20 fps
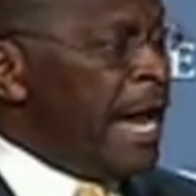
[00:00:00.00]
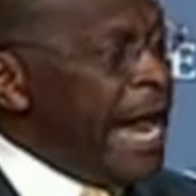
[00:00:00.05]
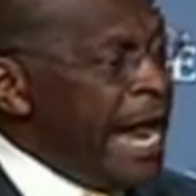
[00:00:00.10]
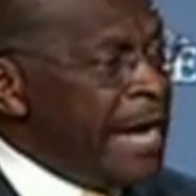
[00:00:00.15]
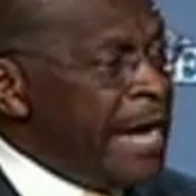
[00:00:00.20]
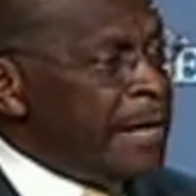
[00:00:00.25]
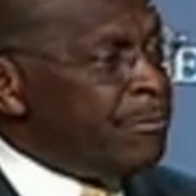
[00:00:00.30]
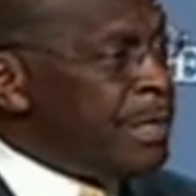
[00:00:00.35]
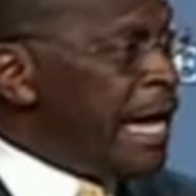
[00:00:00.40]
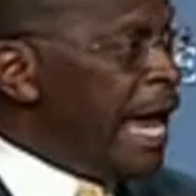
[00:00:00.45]

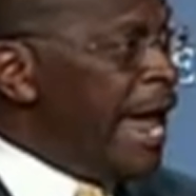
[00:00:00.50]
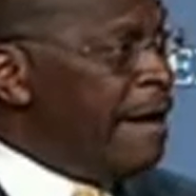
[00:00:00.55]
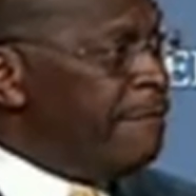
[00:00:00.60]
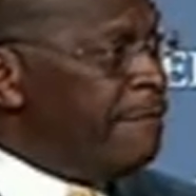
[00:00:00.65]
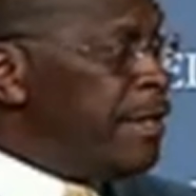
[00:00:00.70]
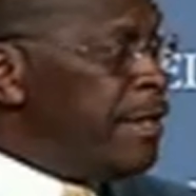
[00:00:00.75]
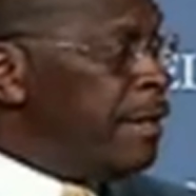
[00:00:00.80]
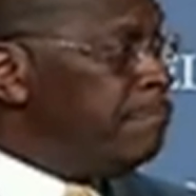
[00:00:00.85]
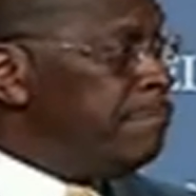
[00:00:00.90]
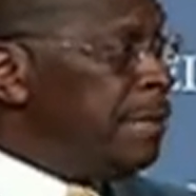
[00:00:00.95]
And we
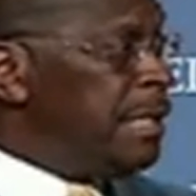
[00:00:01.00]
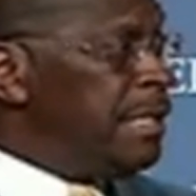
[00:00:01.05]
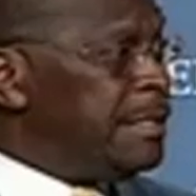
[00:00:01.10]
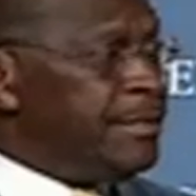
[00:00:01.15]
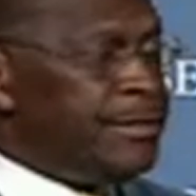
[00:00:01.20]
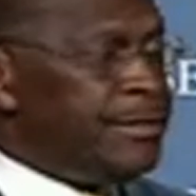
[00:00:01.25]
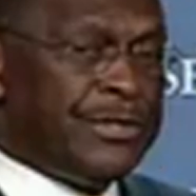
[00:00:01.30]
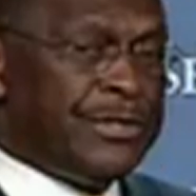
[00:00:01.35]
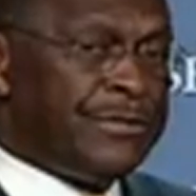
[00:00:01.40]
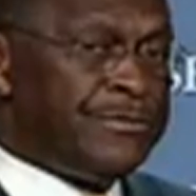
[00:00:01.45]
have the
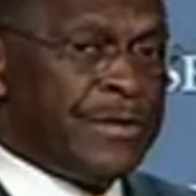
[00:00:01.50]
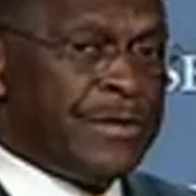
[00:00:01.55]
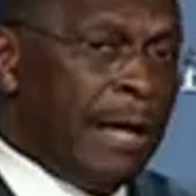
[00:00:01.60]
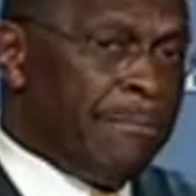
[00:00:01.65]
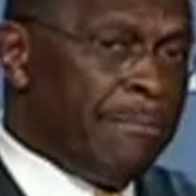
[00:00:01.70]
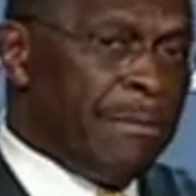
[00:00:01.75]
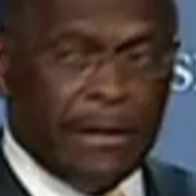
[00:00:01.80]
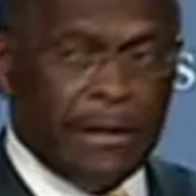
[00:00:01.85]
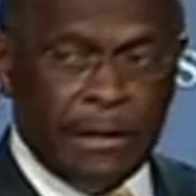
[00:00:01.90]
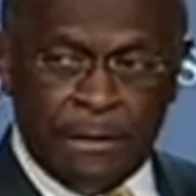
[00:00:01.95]
ability to
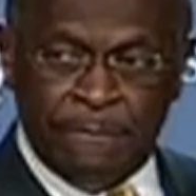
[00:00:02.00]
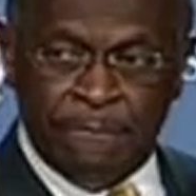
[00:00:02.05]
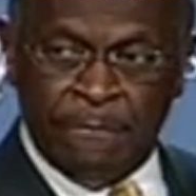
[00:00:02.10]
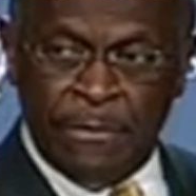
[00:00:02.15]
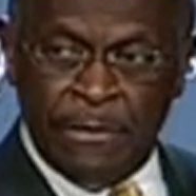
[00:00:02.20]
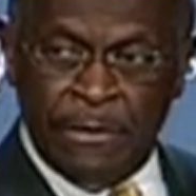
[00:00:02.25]
double